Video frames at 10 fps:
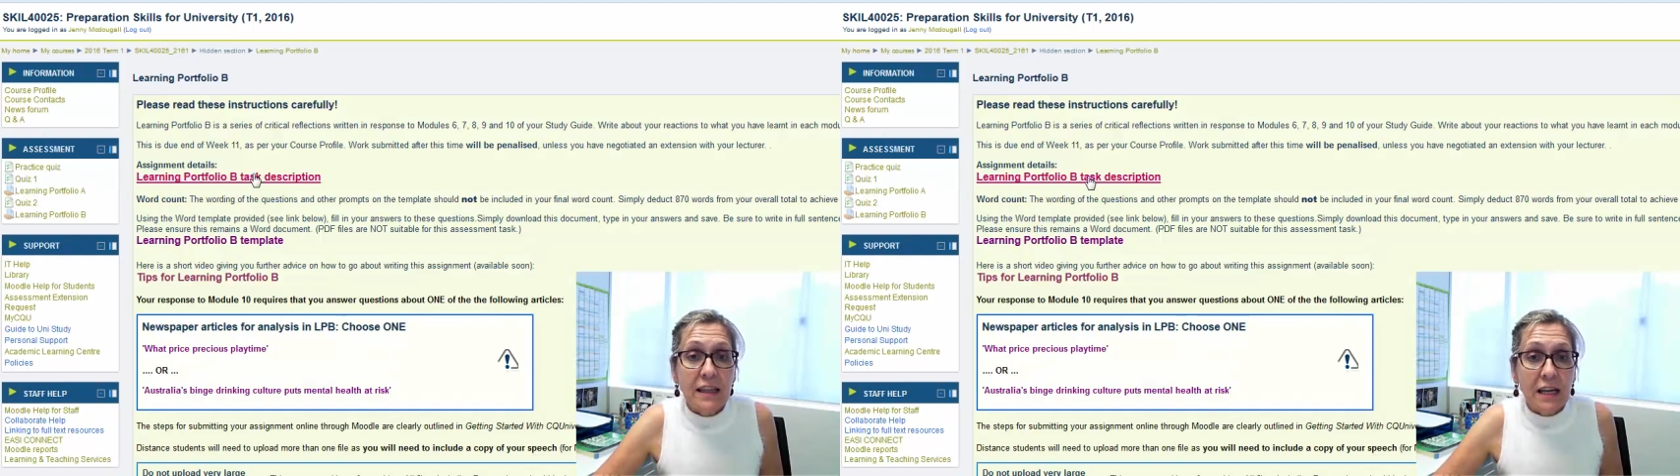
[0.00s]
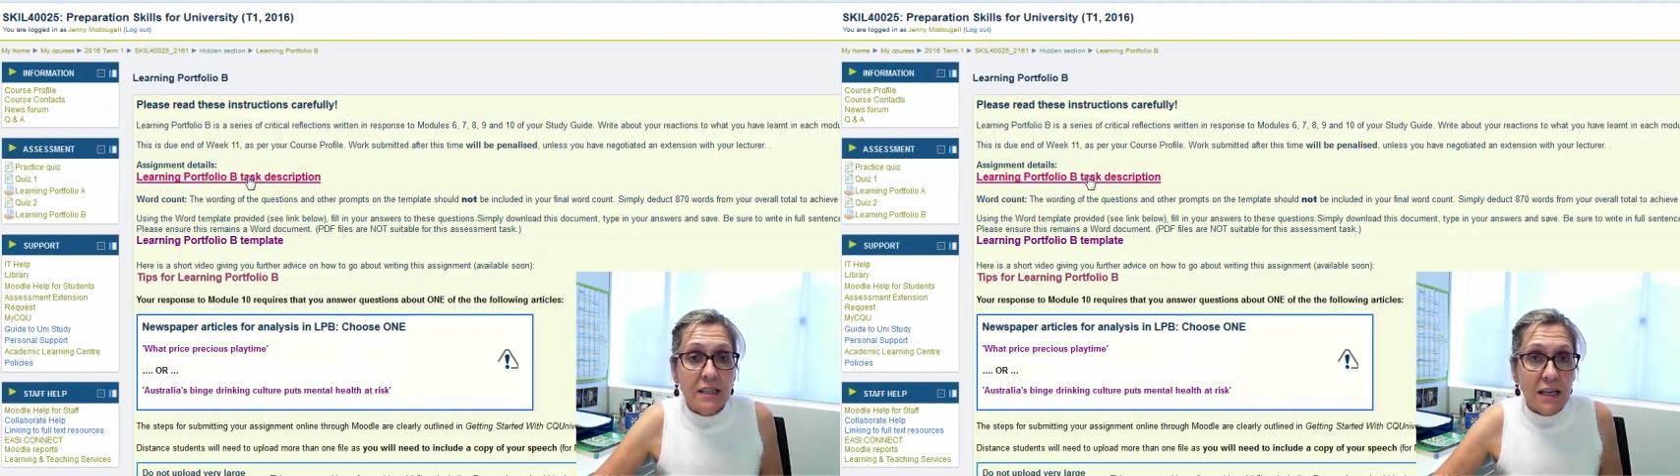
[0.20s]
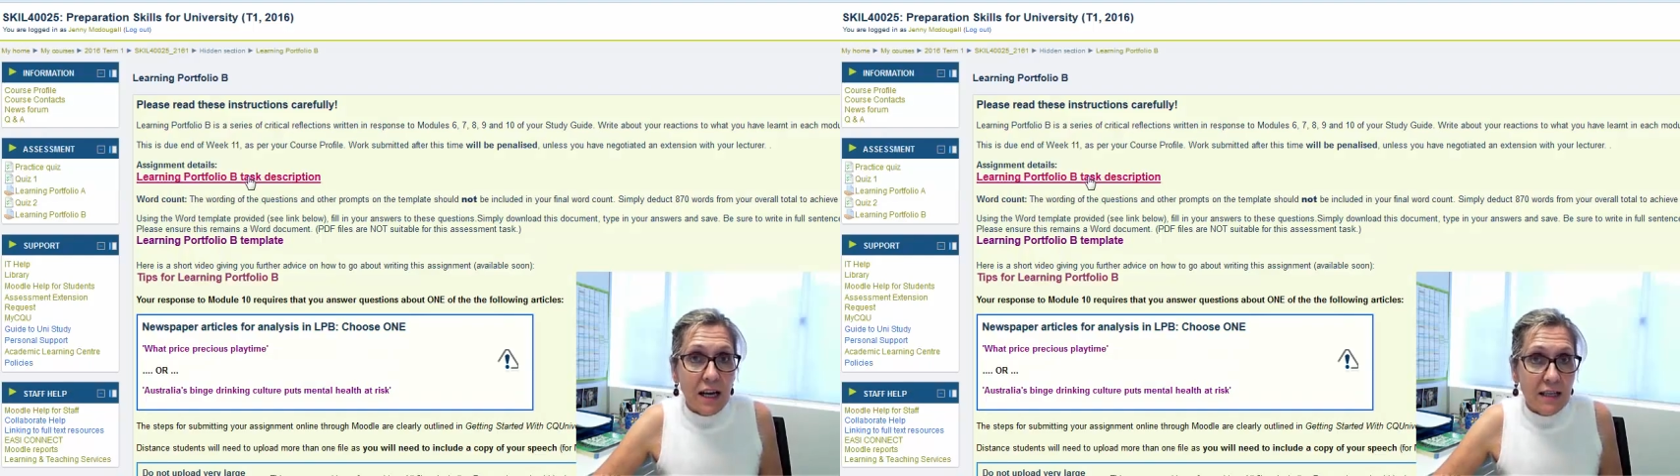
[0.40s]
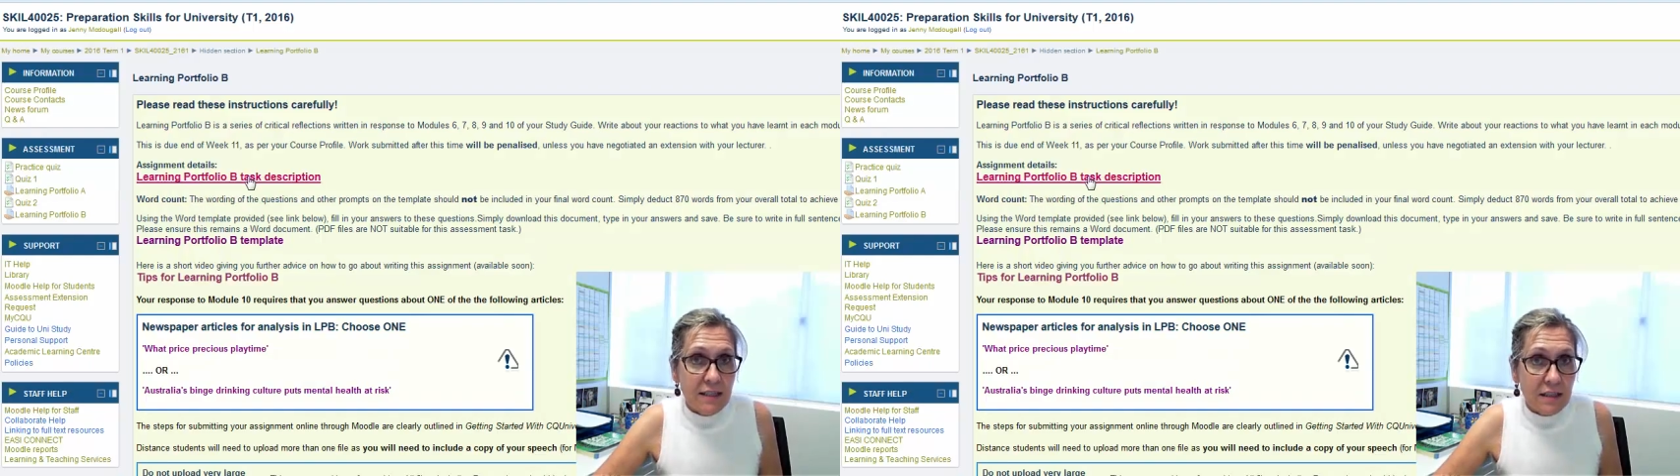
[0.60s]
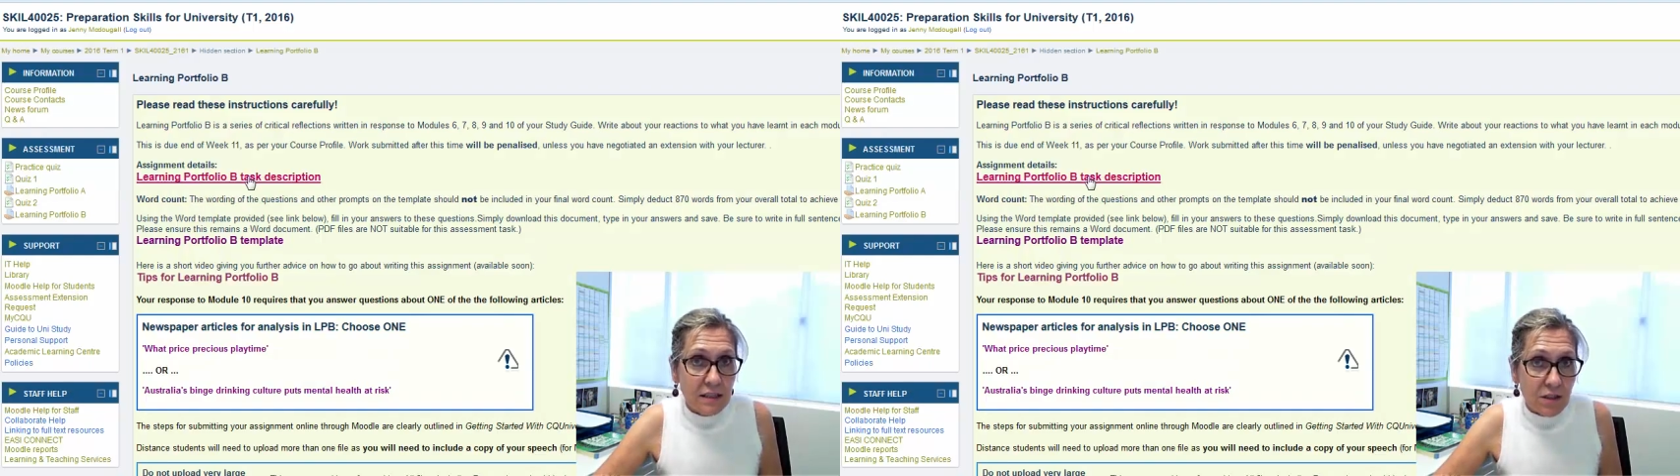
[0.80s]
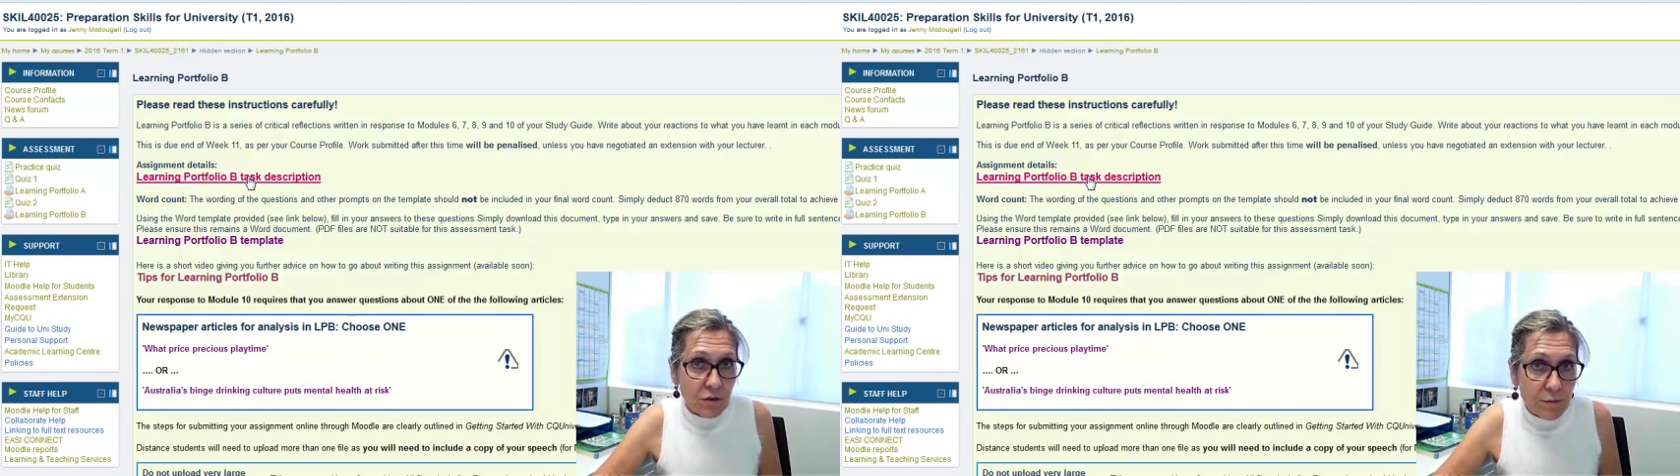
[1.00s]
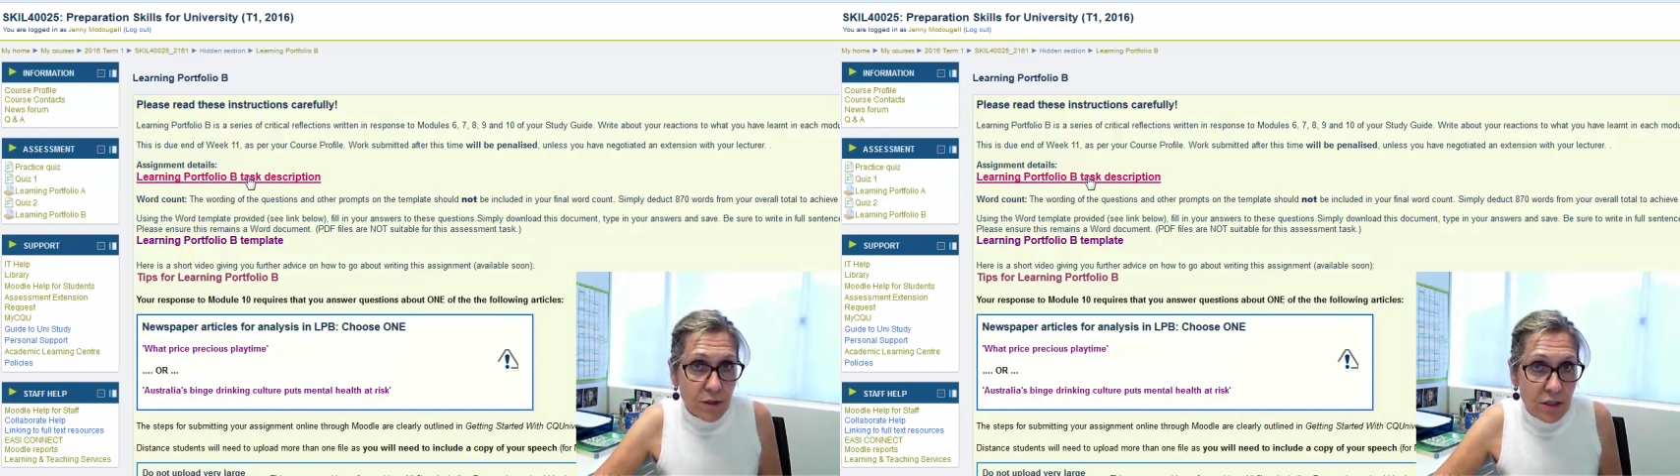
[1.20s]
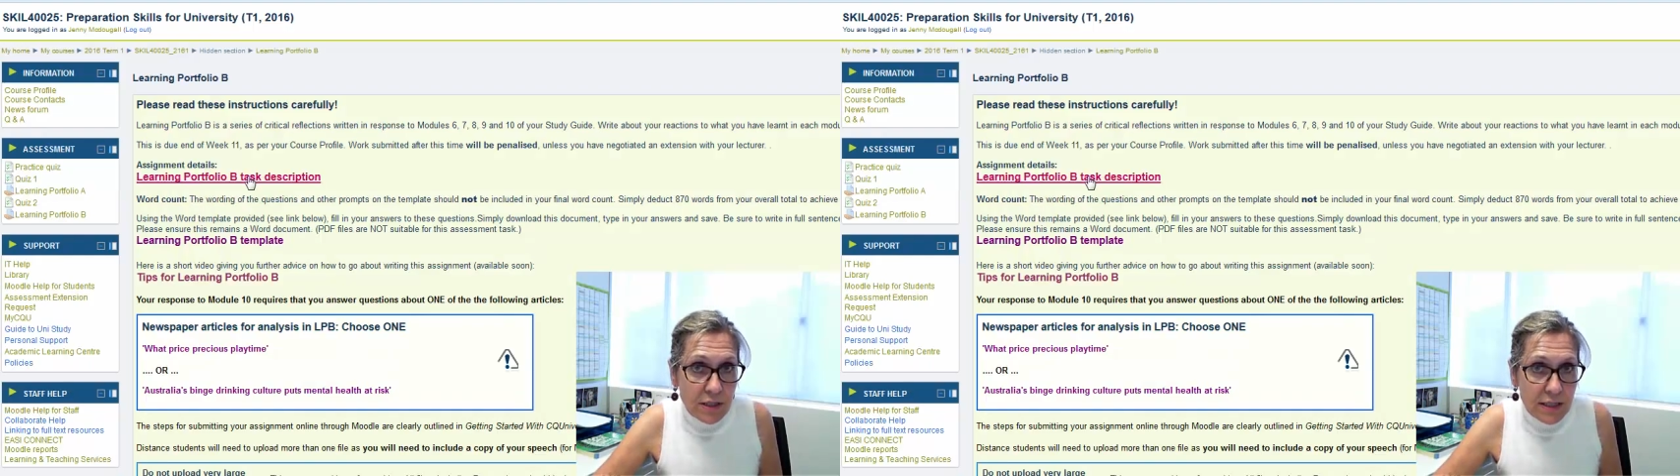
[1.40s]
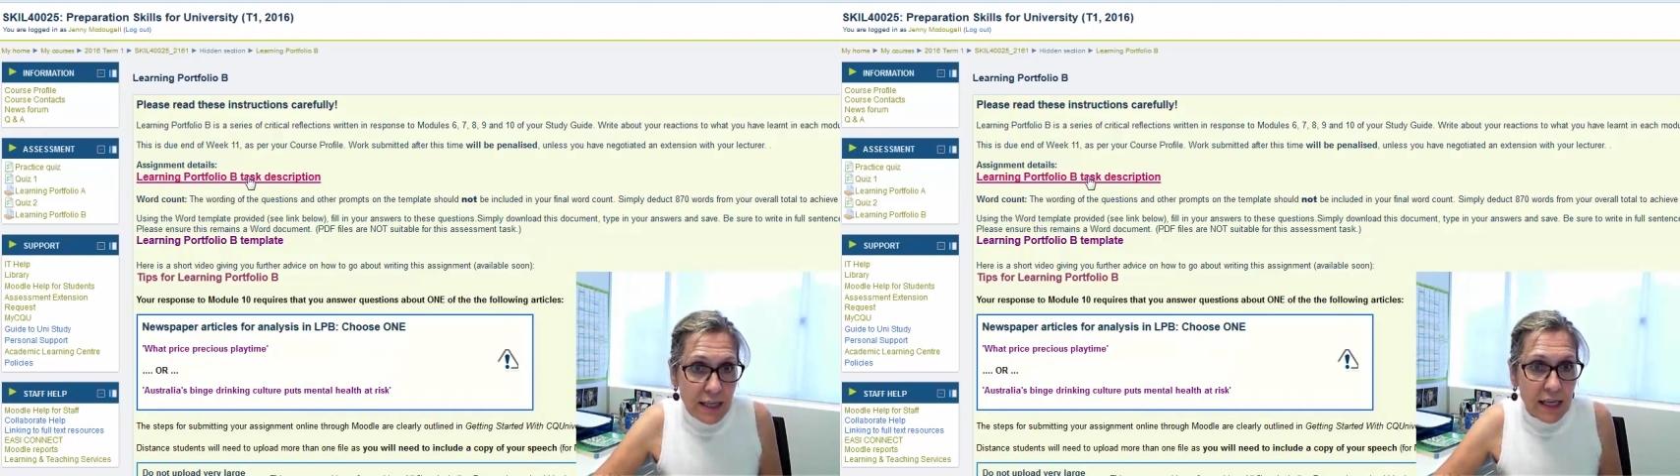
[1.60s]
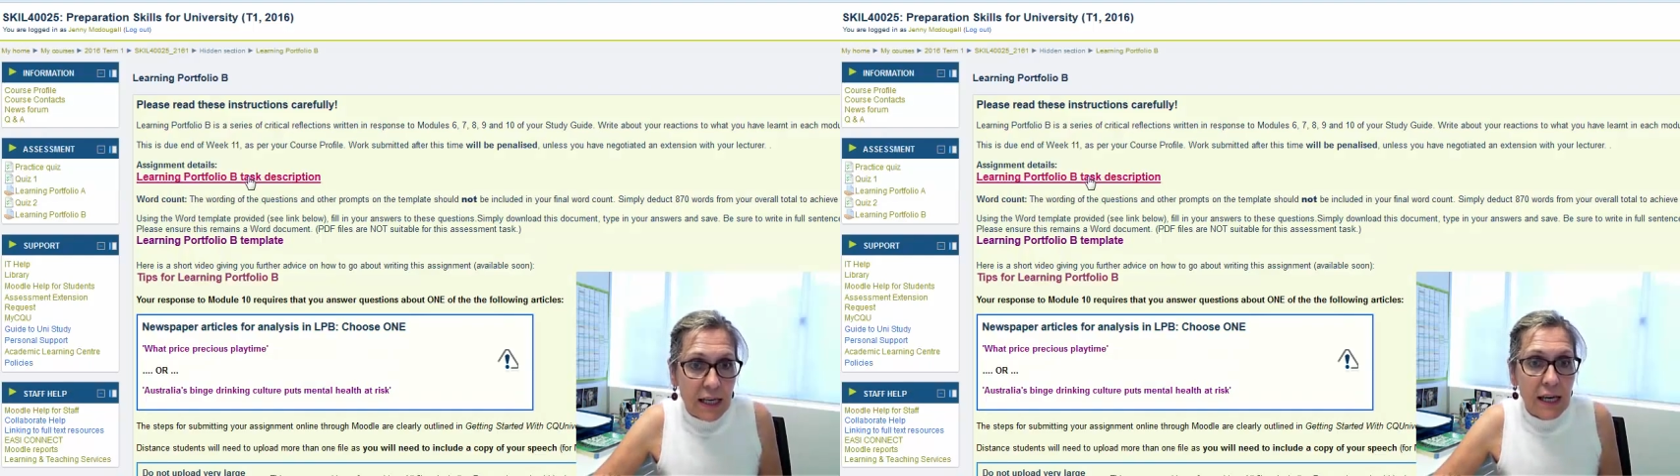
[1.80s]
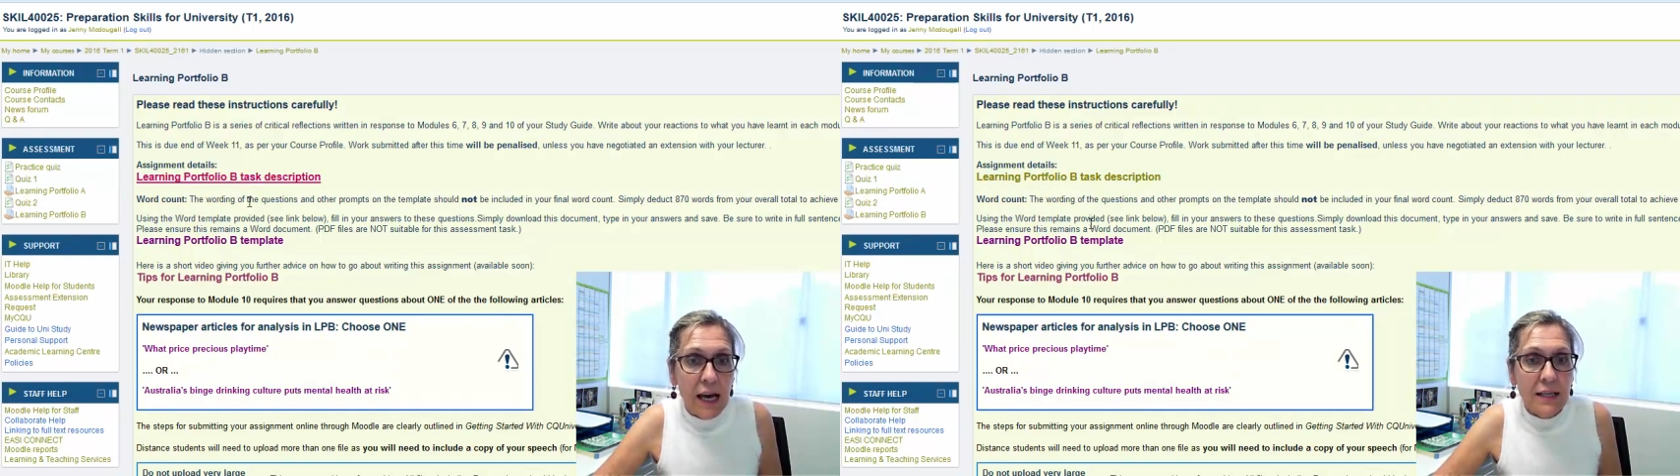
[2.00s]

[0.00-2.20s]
that task description is there